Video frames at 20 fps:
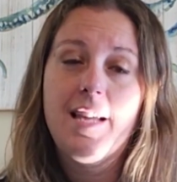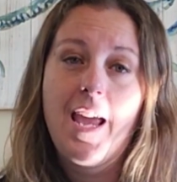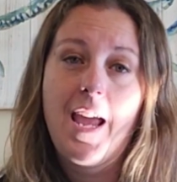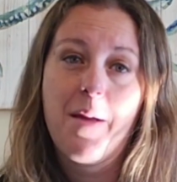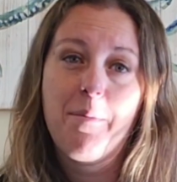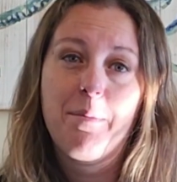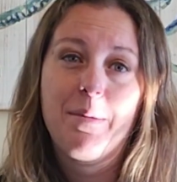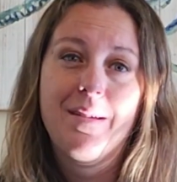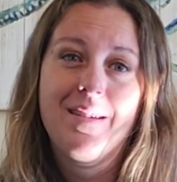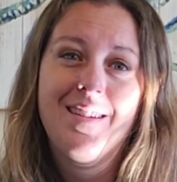
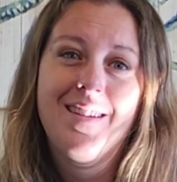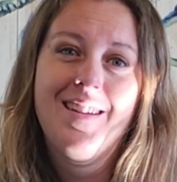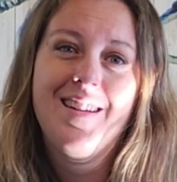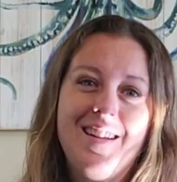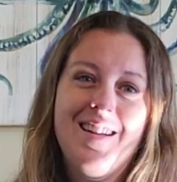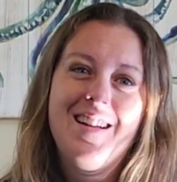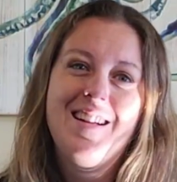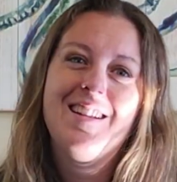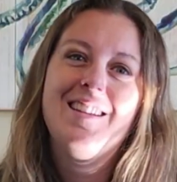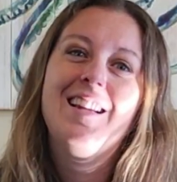Cape.
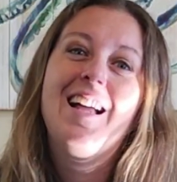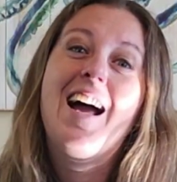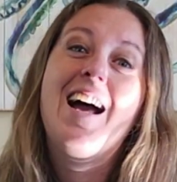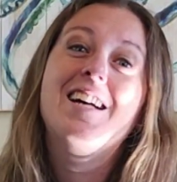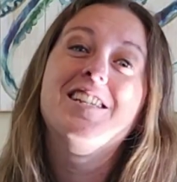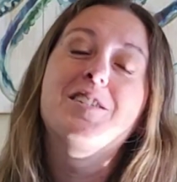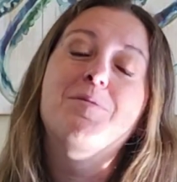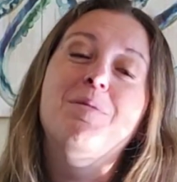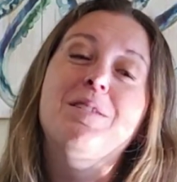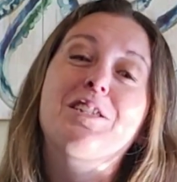
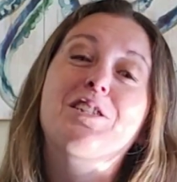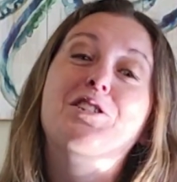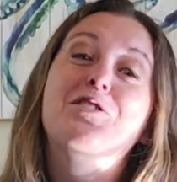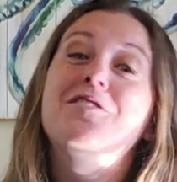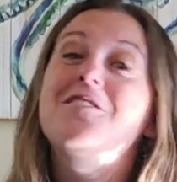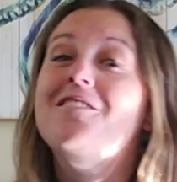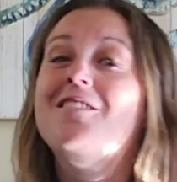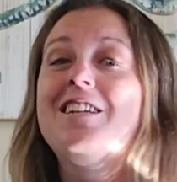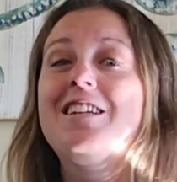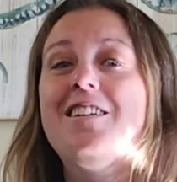Last but
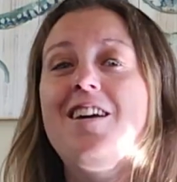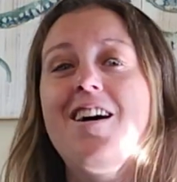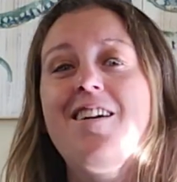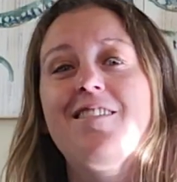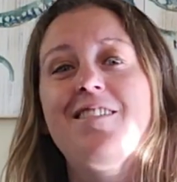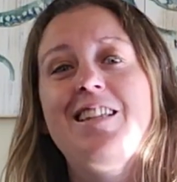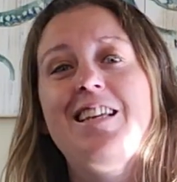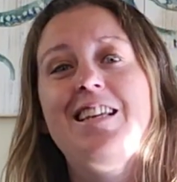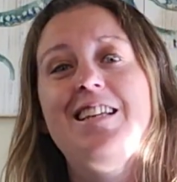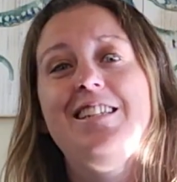certainly
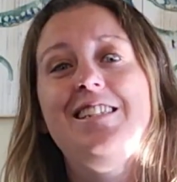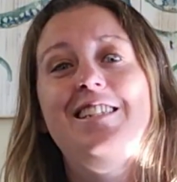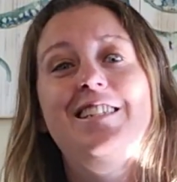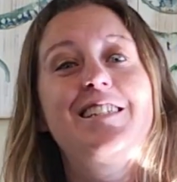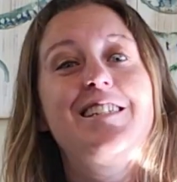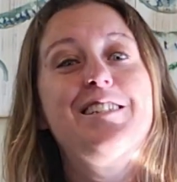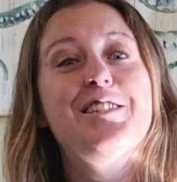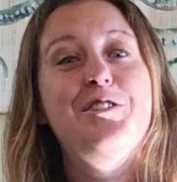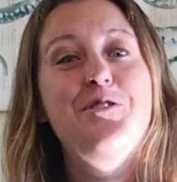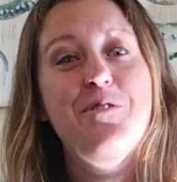not least
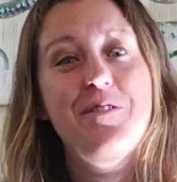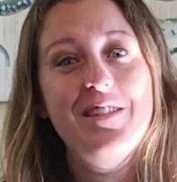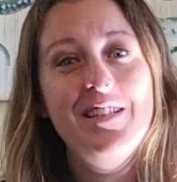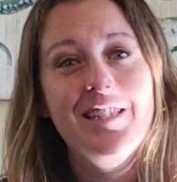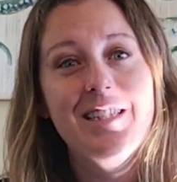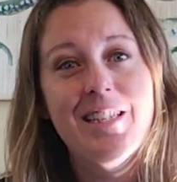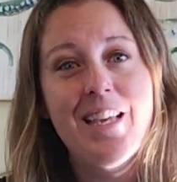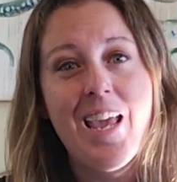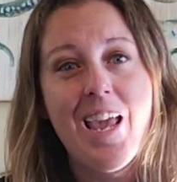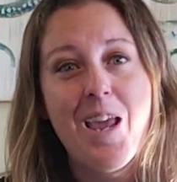is
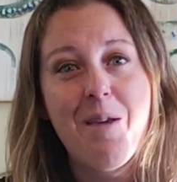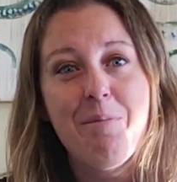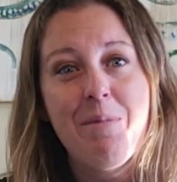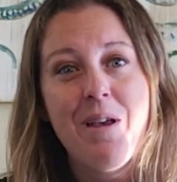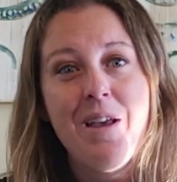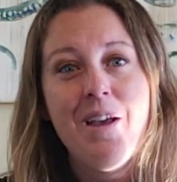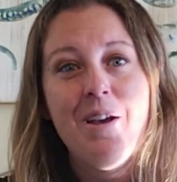Northeast Cape,